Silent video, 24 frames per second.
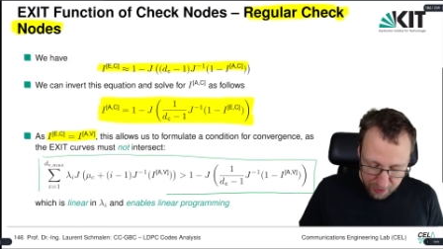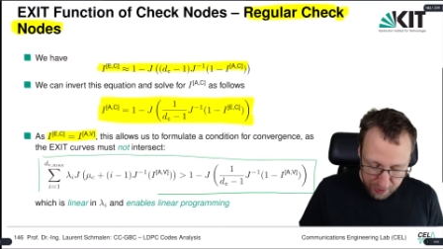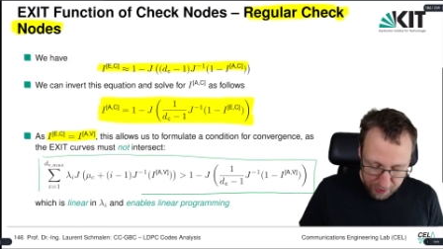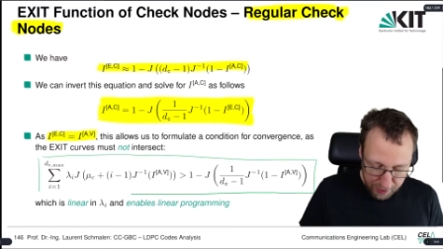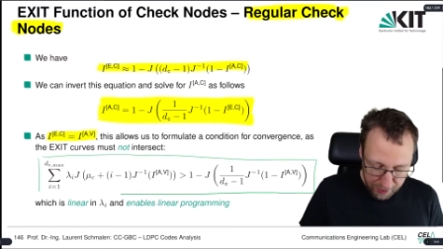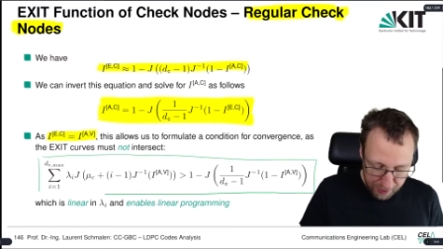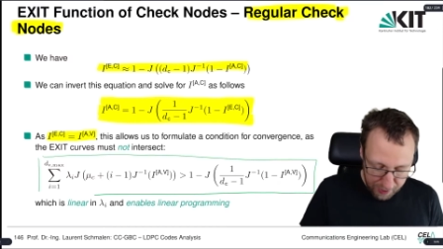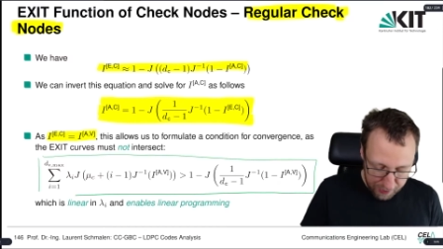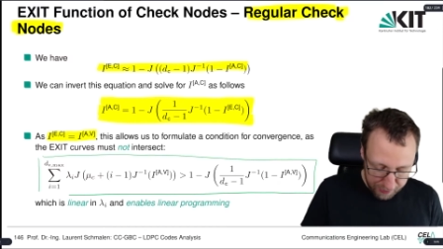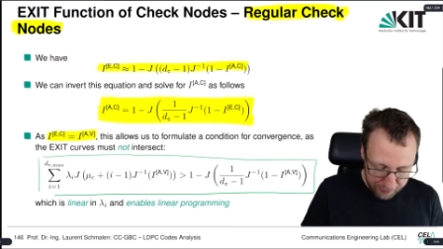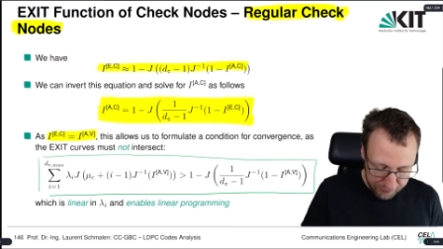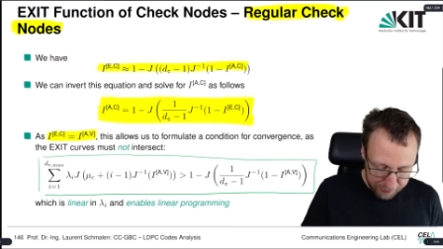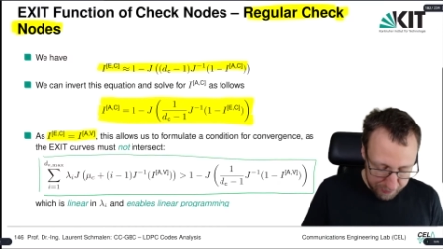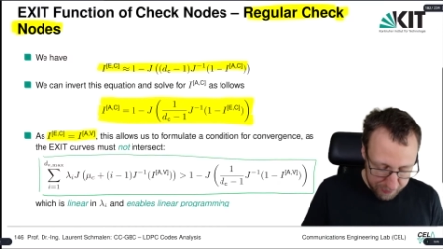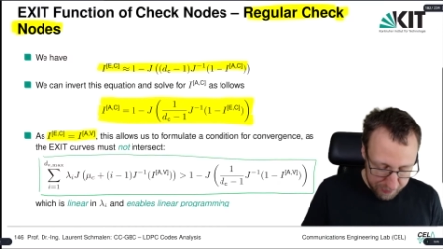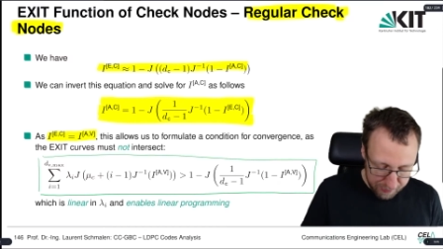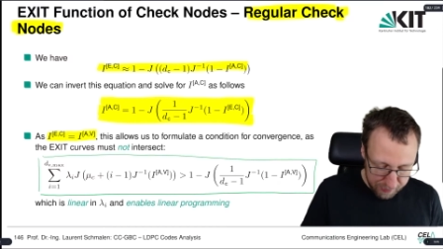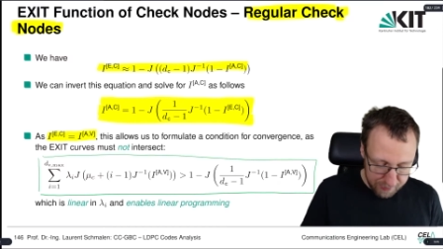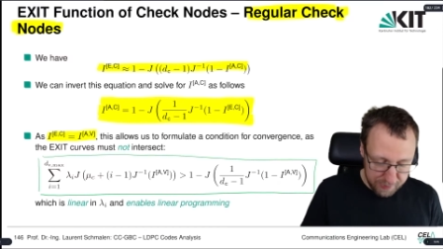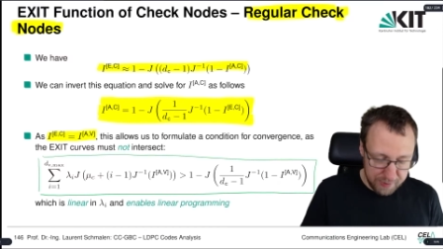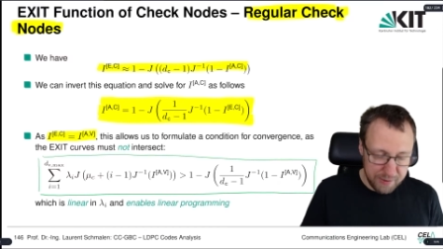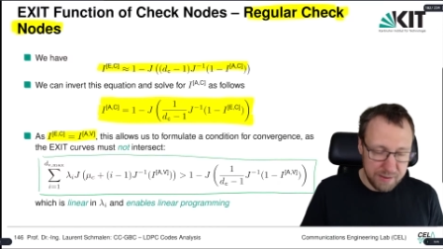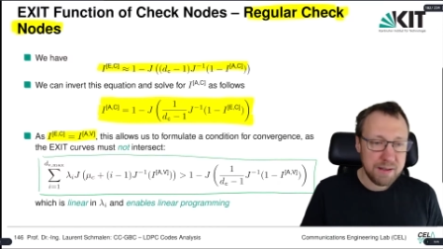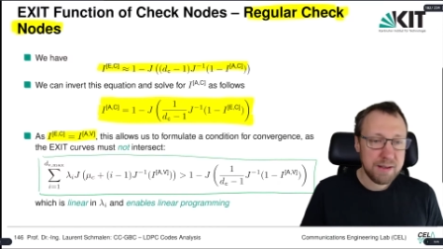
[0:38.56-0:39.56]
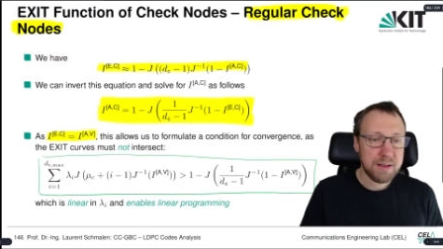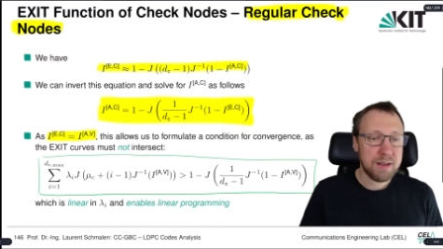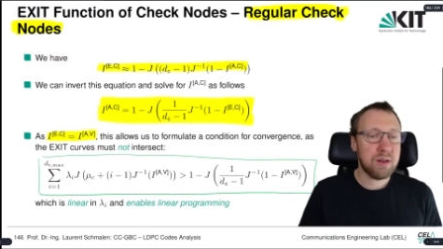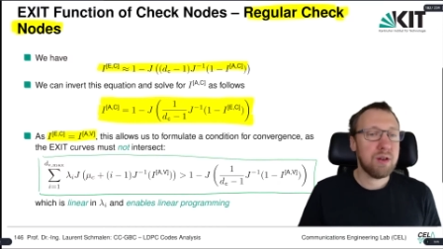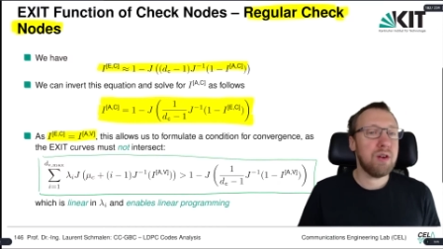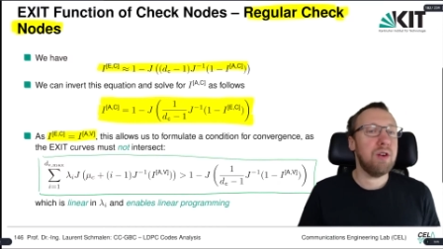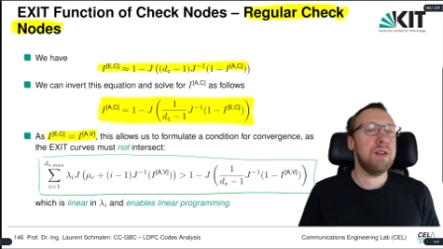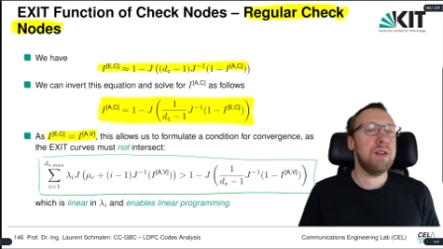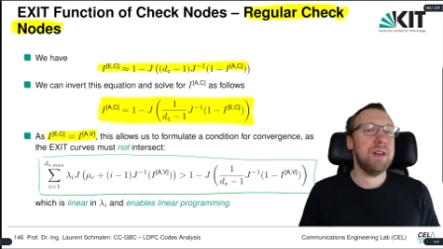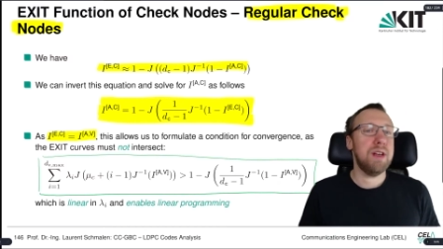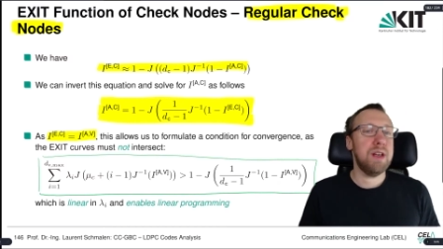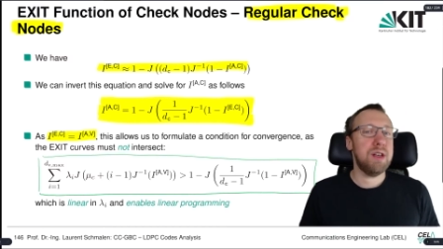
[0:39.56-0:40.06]
And this is the
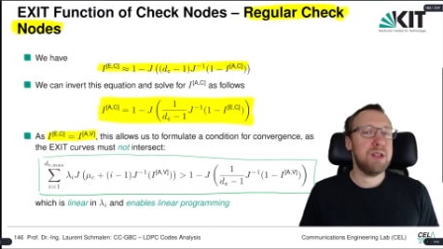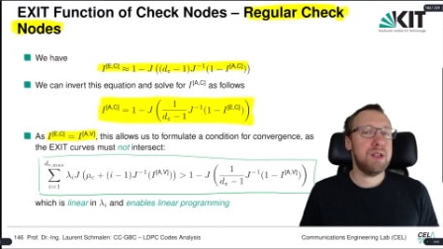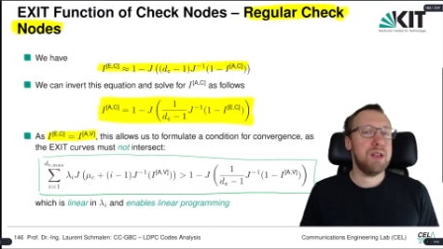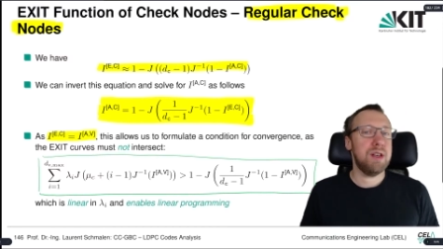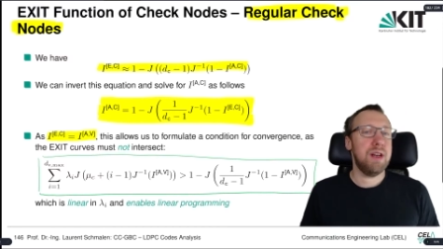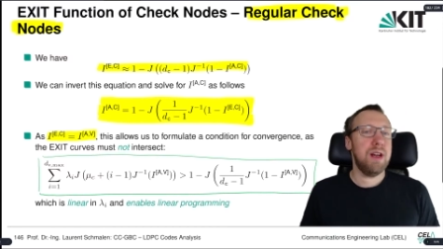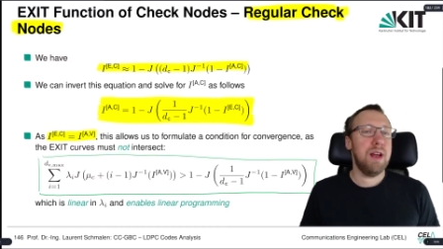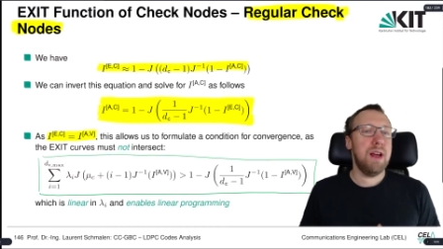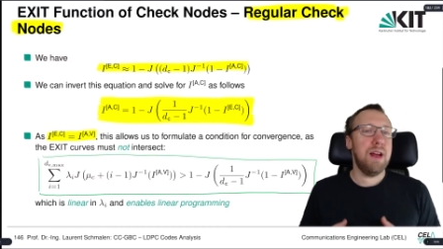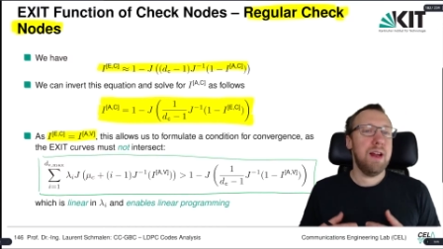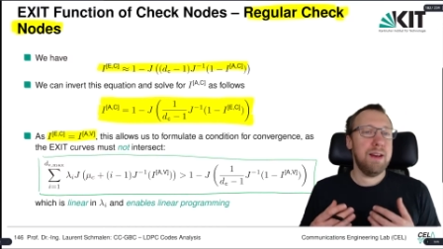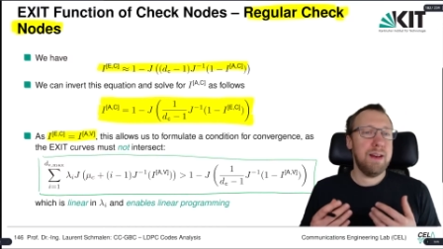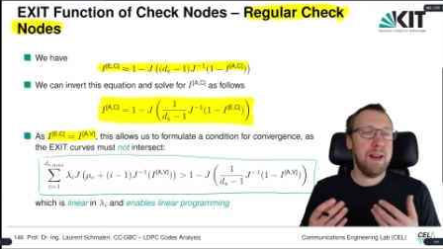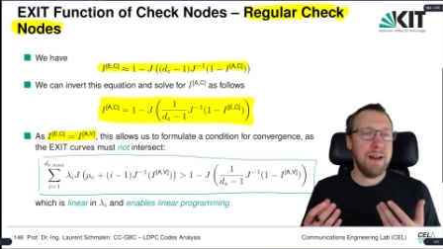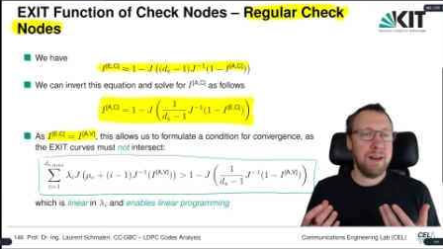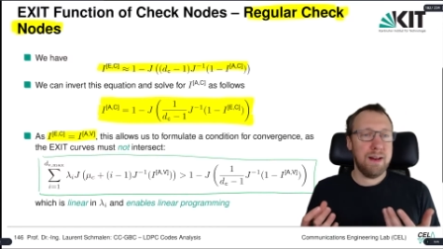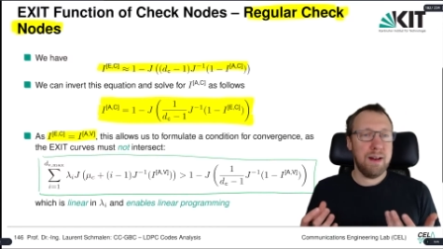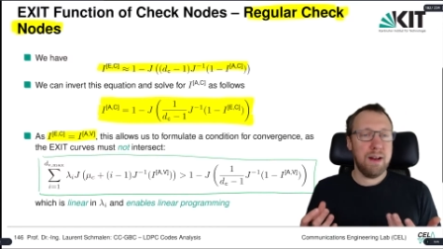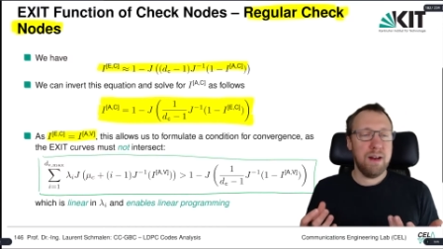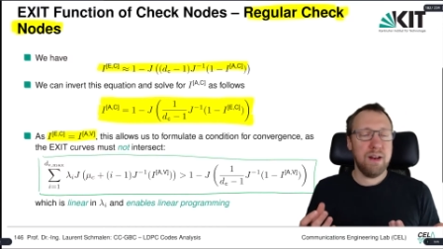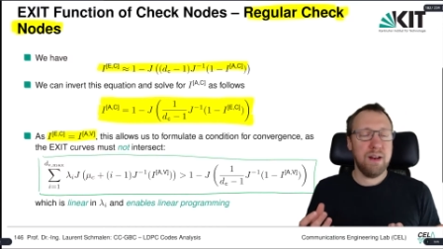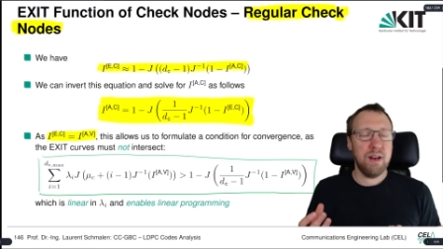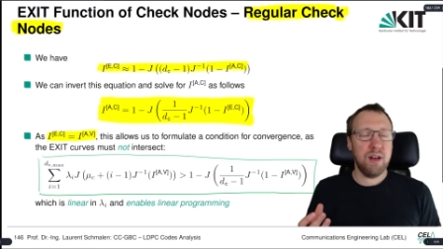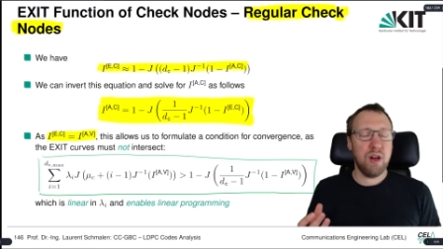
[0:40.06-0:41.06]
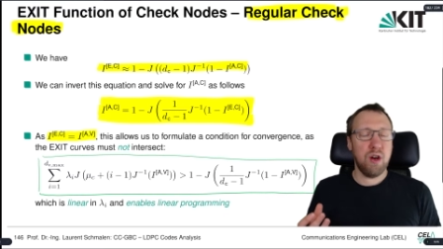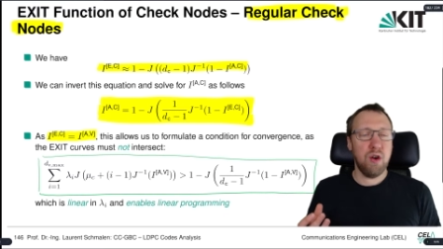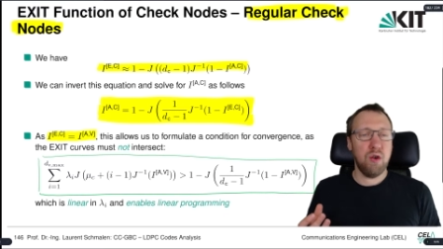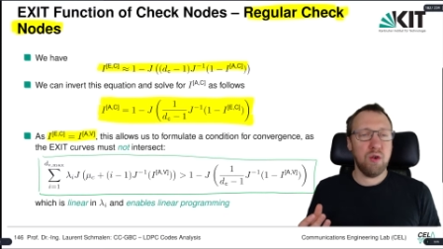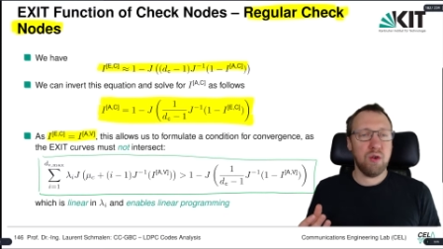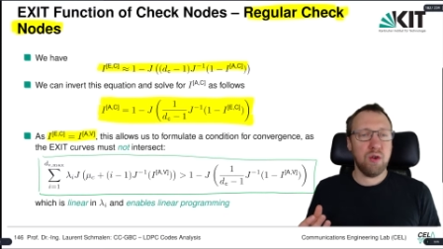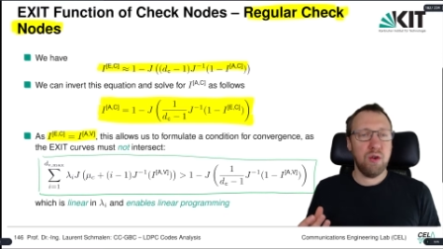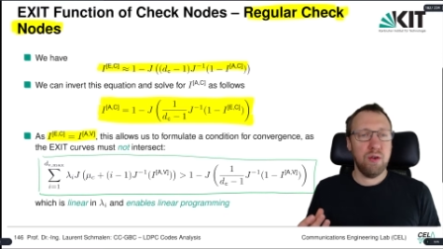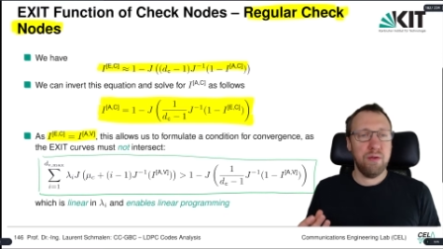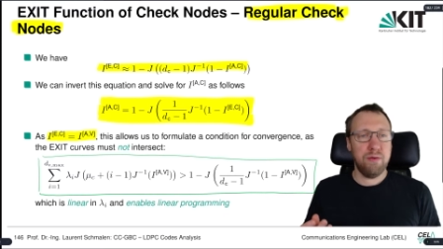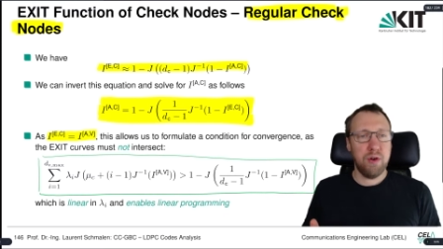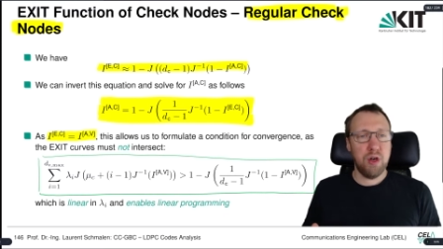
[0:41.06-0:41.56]
condition that the code
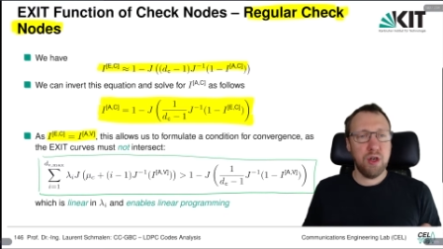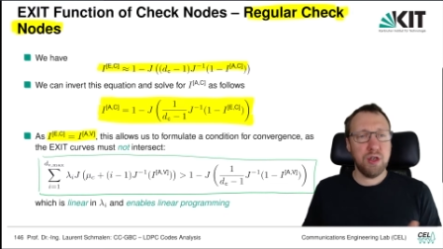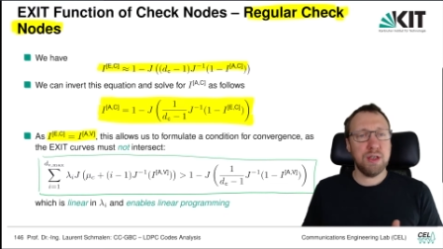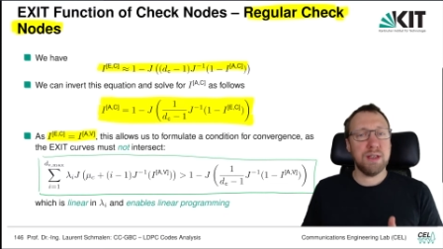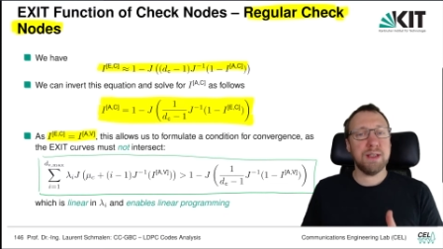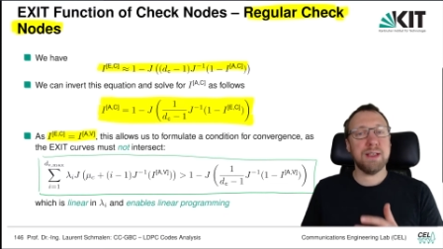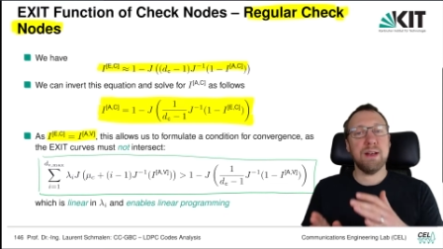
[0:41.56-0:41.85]
converges.